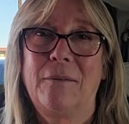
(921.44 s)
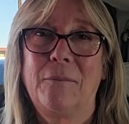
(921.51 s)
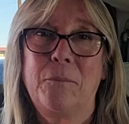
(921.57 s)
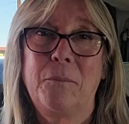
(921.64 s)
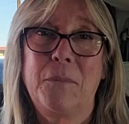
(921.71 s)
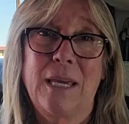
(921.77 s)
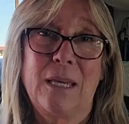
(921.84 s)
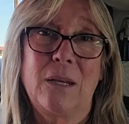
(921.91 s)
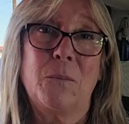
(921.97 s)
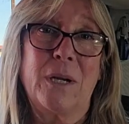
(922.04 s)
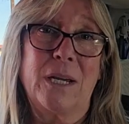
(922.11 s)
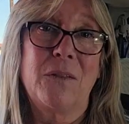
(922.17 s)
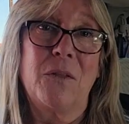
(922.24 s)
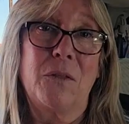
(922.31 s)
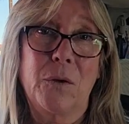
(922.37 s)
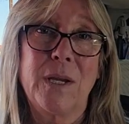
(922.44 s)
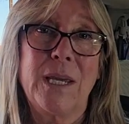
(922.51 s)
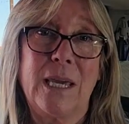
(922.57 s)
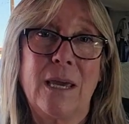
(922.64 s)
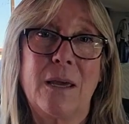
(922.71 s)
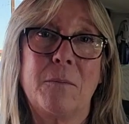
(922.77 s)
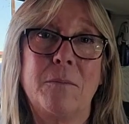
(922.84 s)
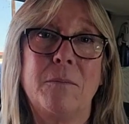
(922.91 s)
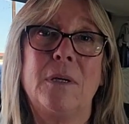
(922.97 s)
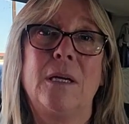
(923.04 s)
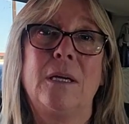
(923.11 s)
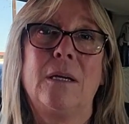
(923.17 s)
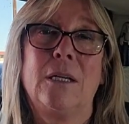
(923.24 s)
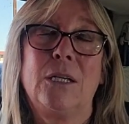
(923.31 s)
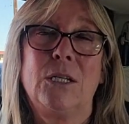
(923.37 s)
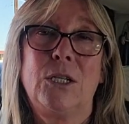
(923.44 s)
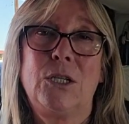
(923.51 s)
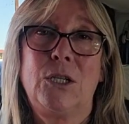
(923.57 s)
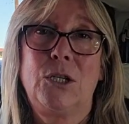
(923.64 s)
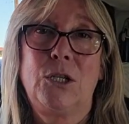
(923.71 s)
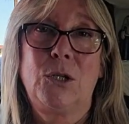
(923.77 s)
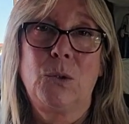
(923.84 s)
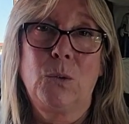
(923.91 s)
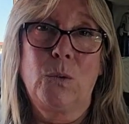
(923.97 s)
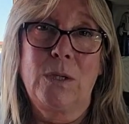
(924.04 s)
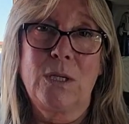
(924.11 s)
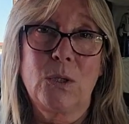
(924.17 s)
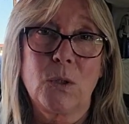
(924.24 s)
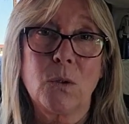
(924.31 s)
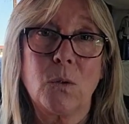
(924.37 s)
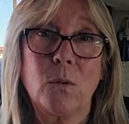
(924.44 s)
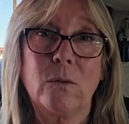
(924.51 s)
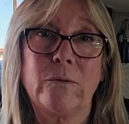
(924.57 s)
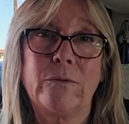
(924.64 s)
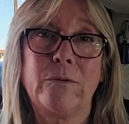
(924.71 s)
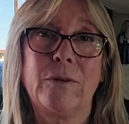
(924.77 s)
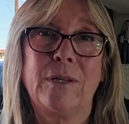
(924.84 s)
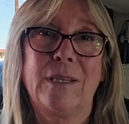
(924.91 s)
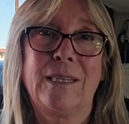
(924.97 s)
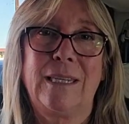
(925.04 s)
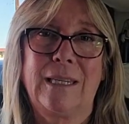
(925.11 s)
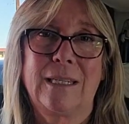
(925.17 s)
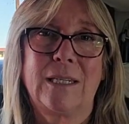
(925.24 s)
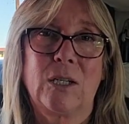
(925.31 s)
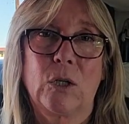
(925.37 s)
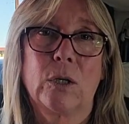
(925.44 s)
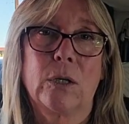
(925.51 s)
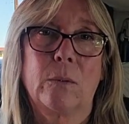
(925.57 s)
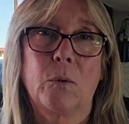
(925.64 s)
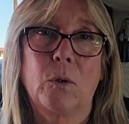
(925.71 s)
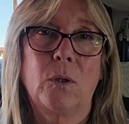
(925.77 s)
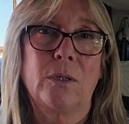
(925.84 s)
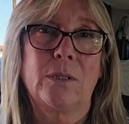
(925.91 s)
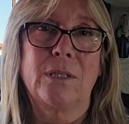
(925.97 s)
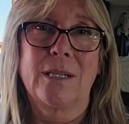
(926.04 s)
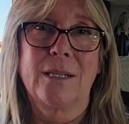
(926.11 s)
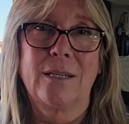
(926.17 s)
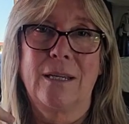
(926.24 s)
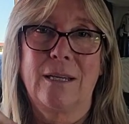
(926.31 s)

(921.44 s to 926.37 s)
made by 3M to dissolve the Eternabond